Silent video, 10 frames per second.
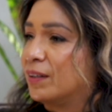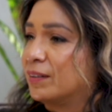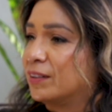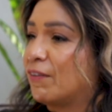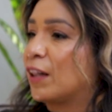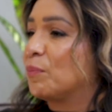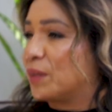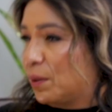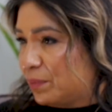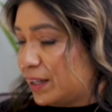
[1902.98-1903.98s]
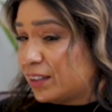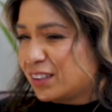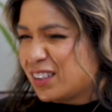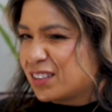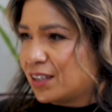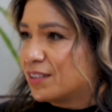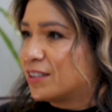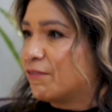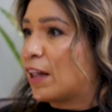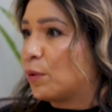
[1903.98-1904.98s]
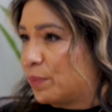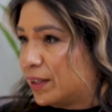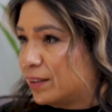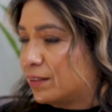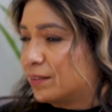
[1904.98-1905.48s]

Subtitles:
develop them. And I think that's key, is development.